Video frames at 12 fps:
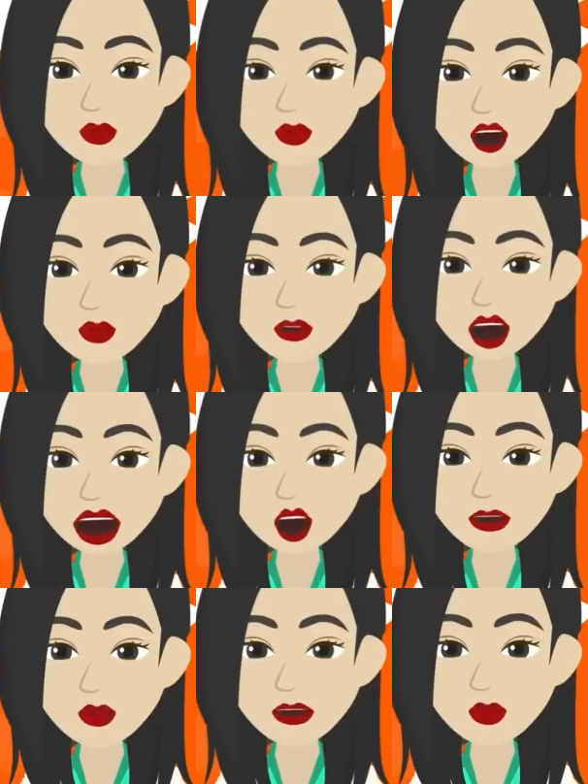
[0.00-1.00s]
The key
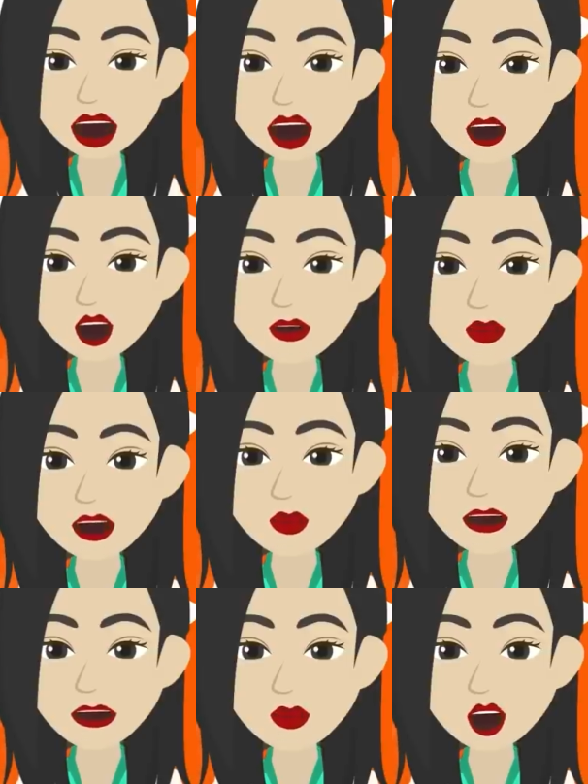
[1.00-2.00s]
was to balance the
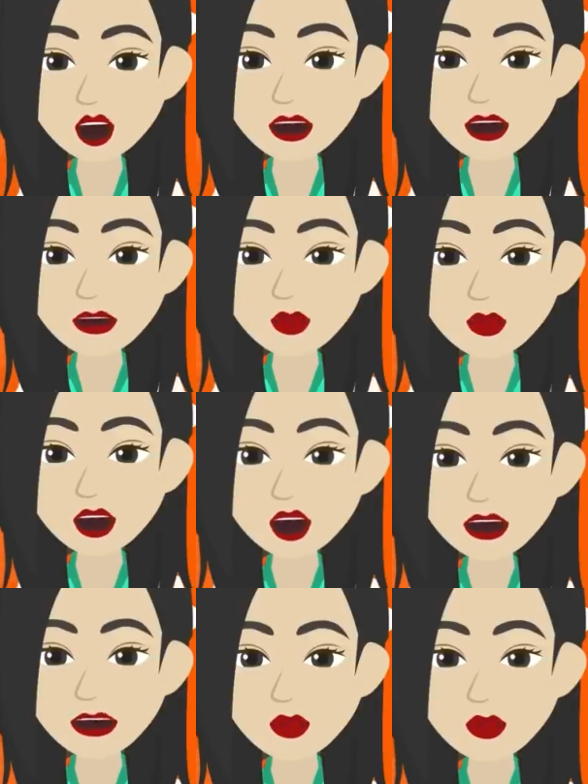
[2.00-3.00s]
autonomic
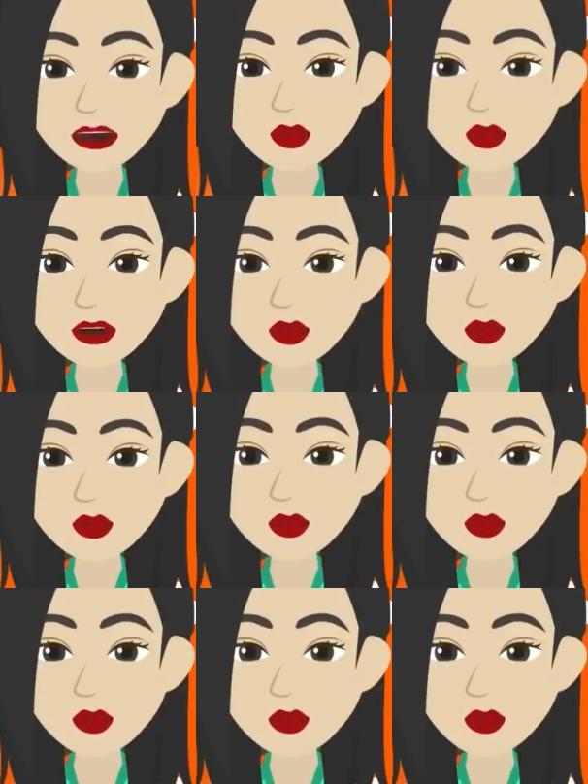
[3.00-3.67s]
nervous system.